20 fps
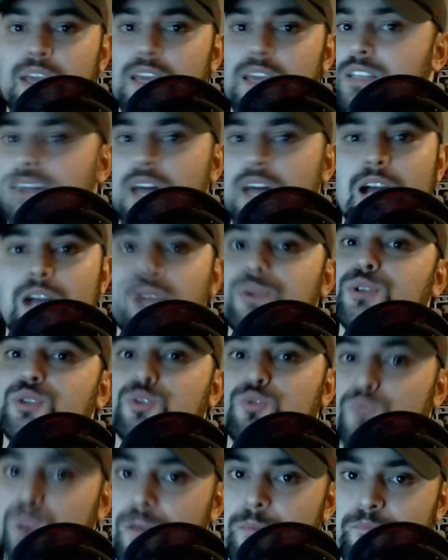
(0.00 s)
He's not going to
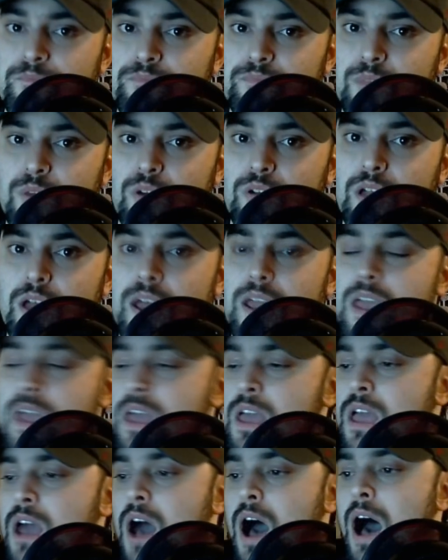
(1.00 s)
swim, okay?
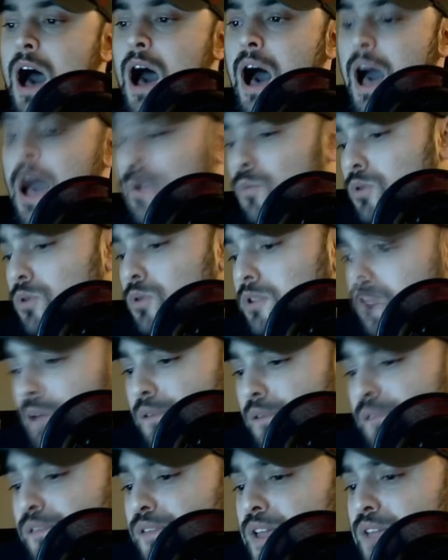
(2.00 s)
I would
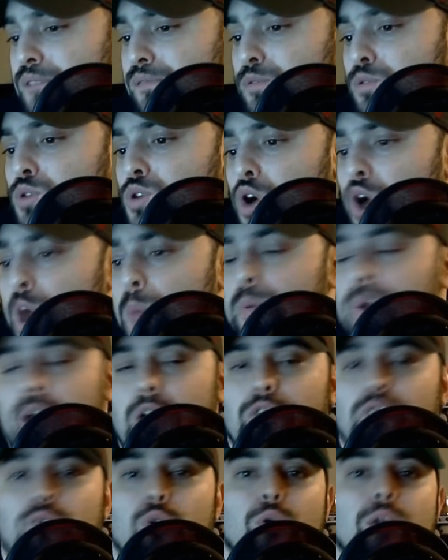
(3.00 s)
love if Luke Harper and
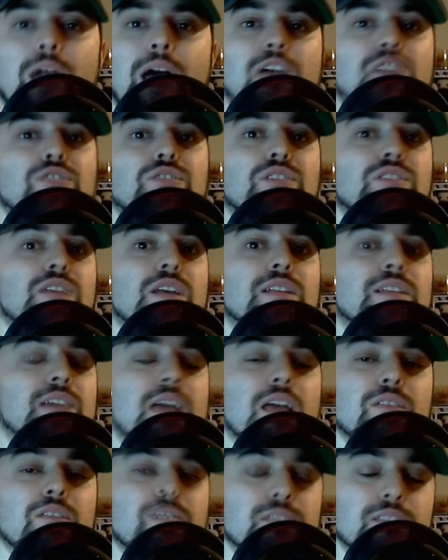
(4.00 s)
Eric Rowan actually stayed
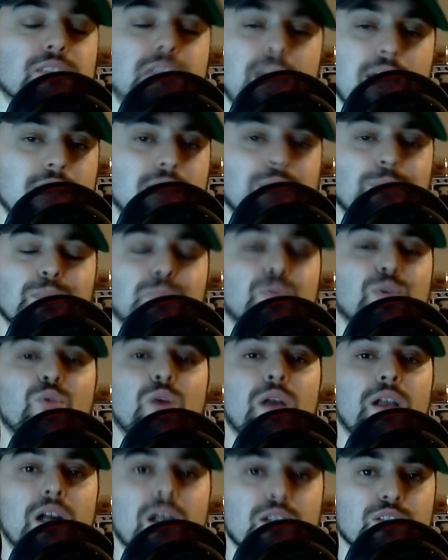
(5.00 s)
together as a tag team, to be
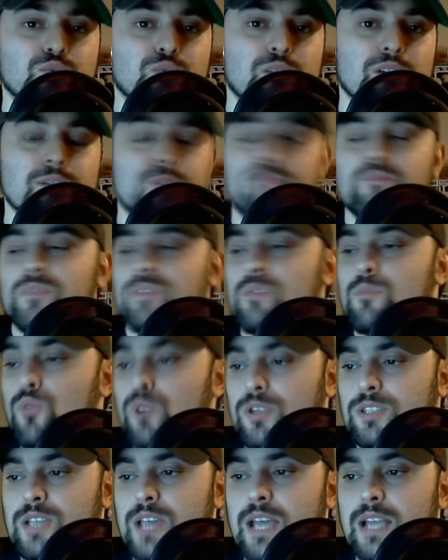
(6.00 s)
quite honest with you. The
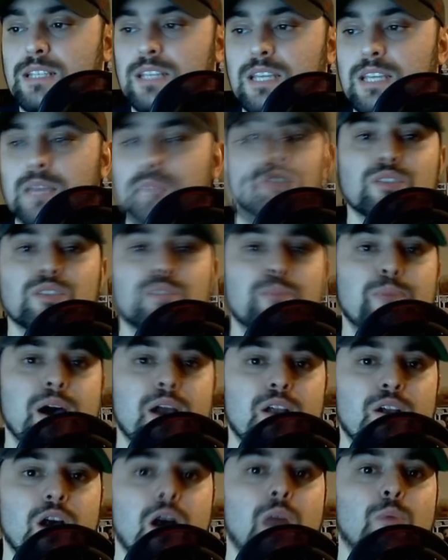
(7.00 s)
more tag teams, the
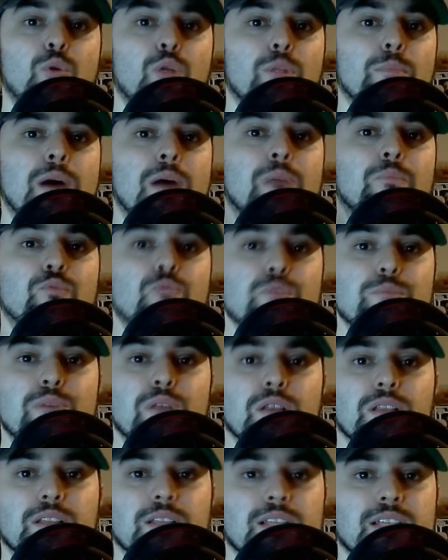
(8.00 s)
better. I'm all about
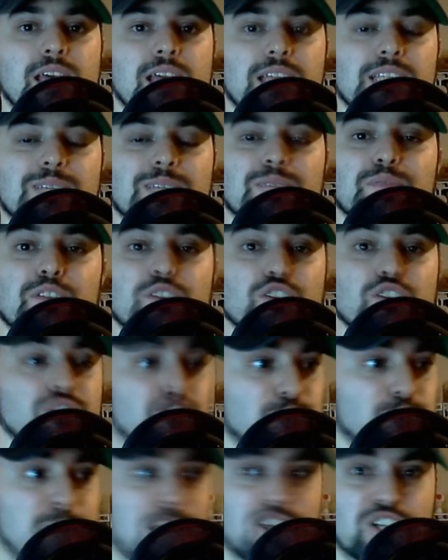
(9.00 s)
rebuilding the tag team division,
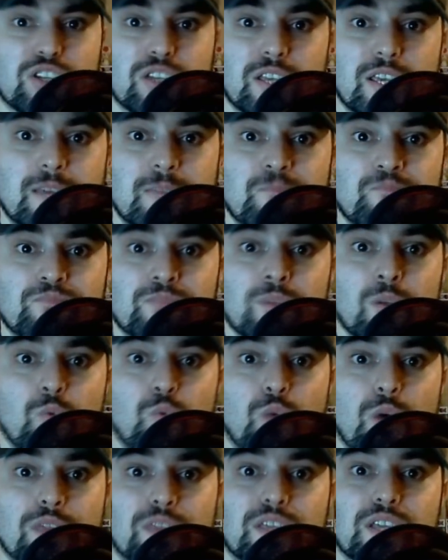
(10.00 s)
especially
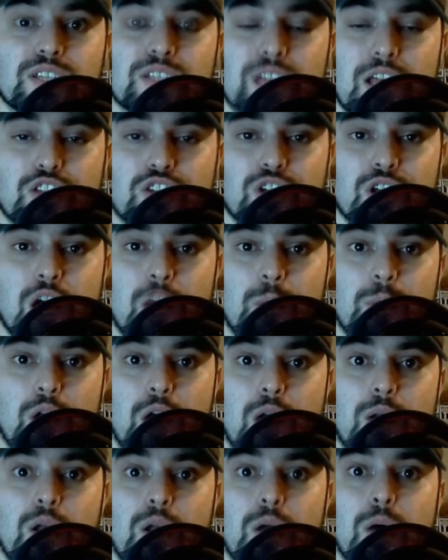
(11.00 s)
with the Ascension coming
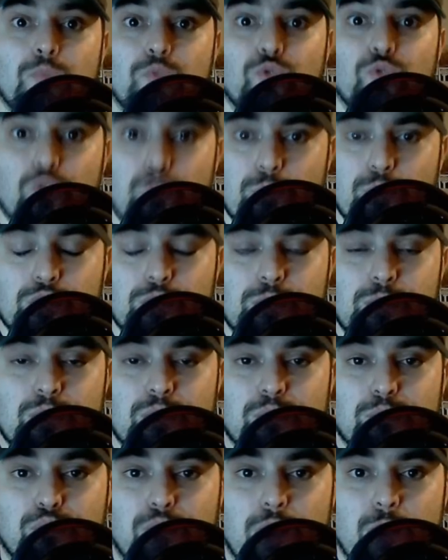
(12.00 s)
on up, rumored to be
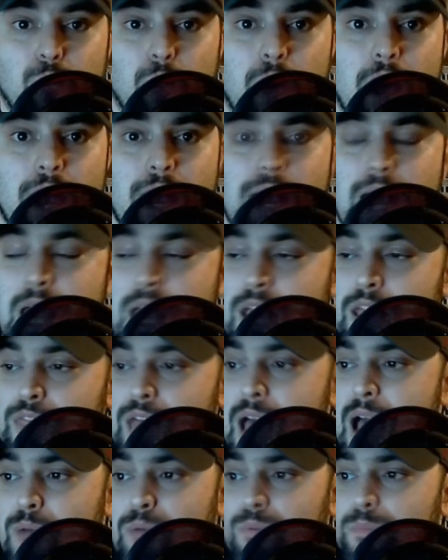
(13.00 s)
with Bray Wyatt.
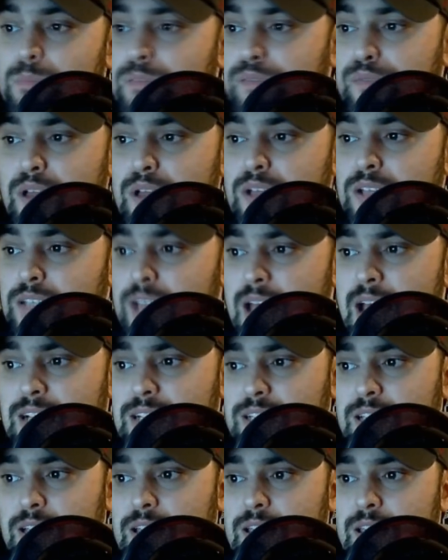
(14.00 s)
That would be
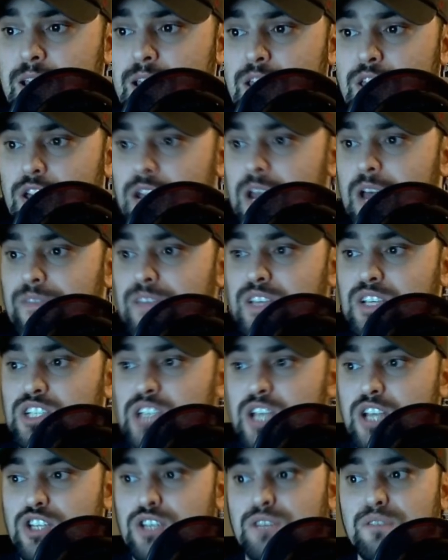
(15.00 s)
fantastic. You can have the
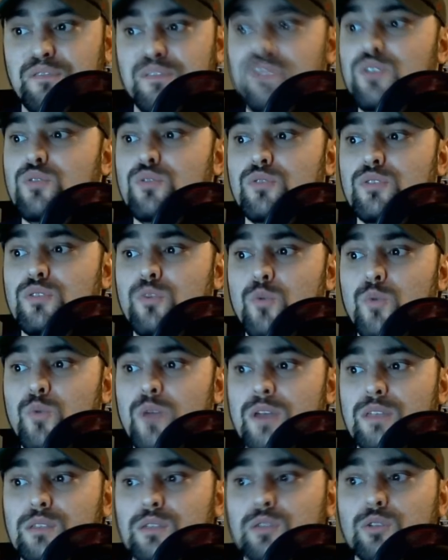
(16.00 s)
Ascension feud
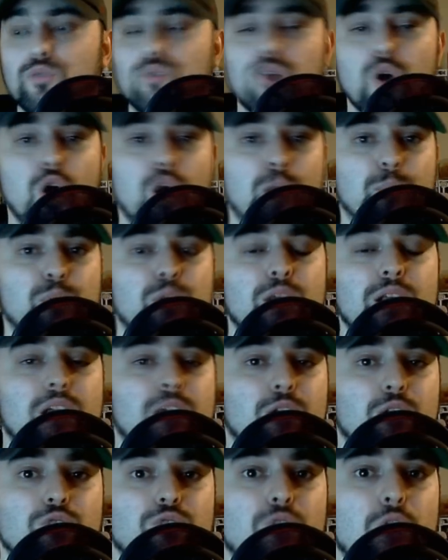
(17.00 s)
with Luke Harper and
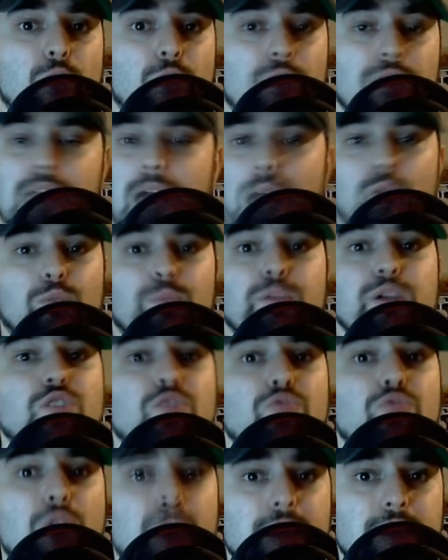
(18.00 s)
Eric Rowan. That would be
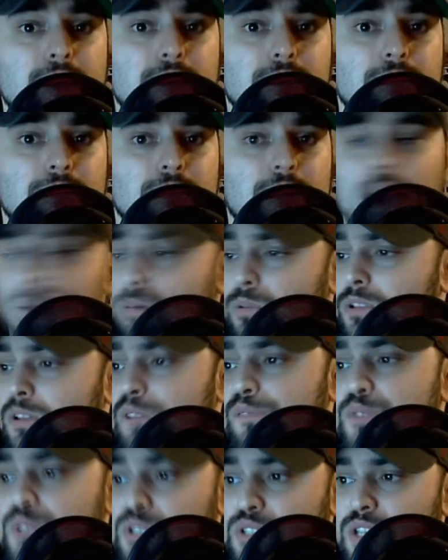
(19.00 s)
great. I would
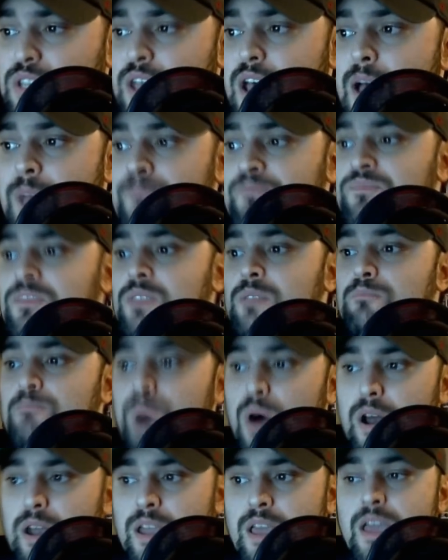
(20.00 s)
love to see that.
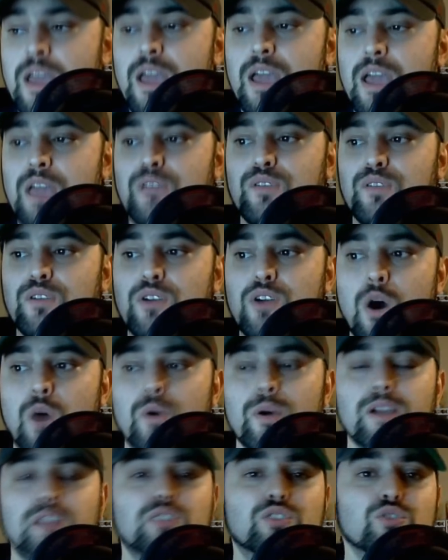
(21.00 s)
But if you're
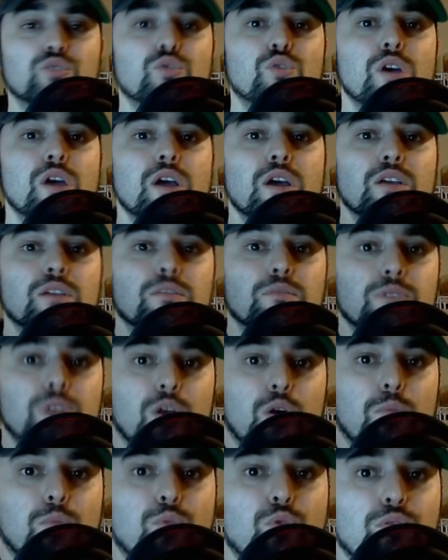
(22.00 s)
going to, you
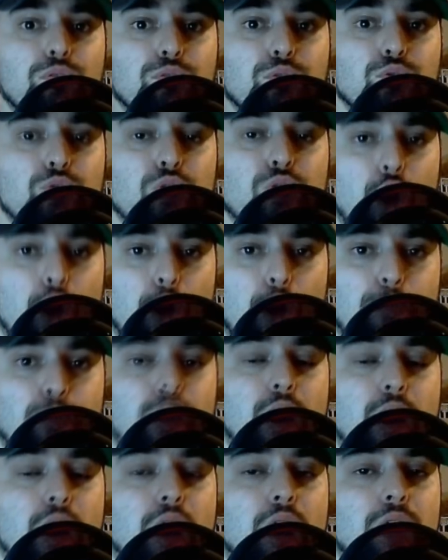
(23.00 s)
know, move Luke
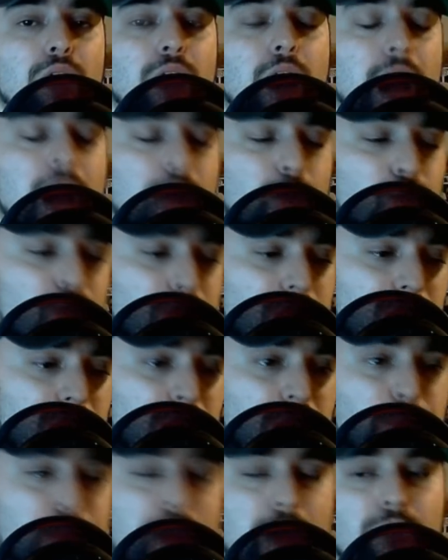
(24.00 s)
Harper on, I would
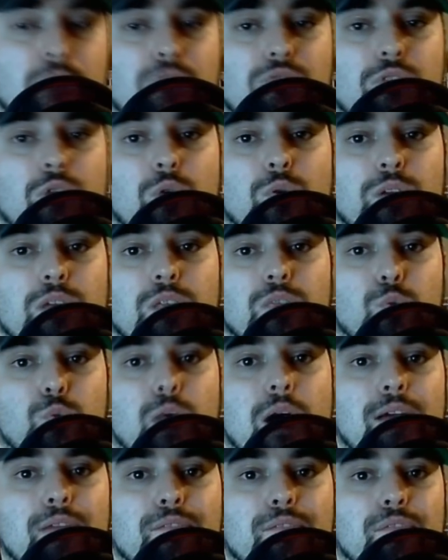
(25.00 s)
keep Eric Rowan in the
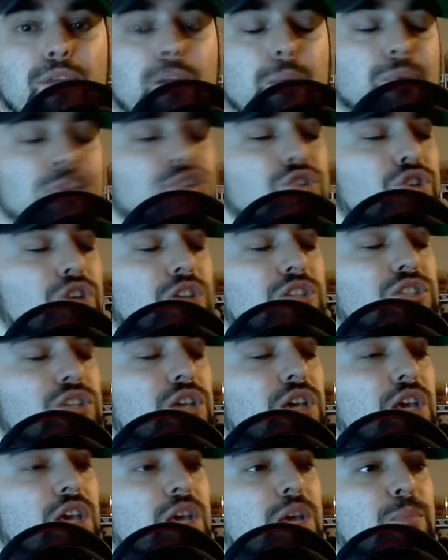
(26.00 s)
Wyatt family just to
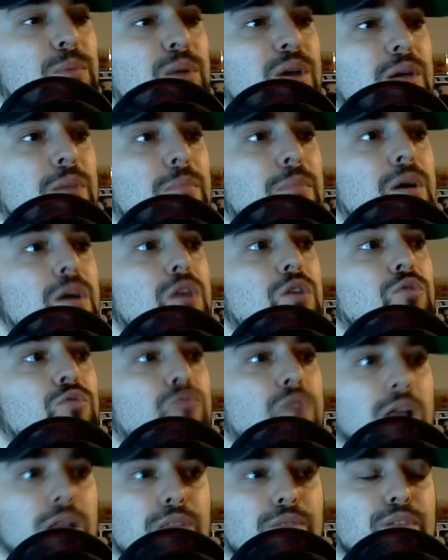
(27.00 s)
keep him
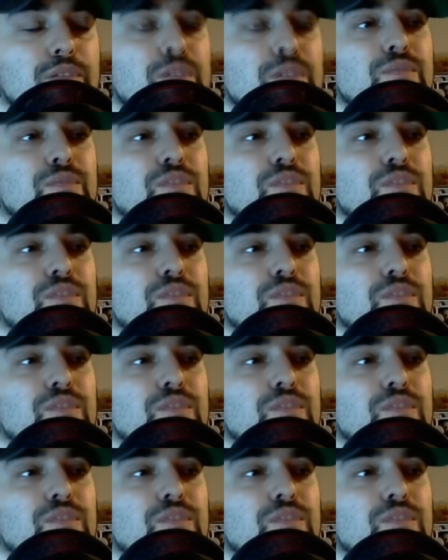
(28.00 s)
relevant.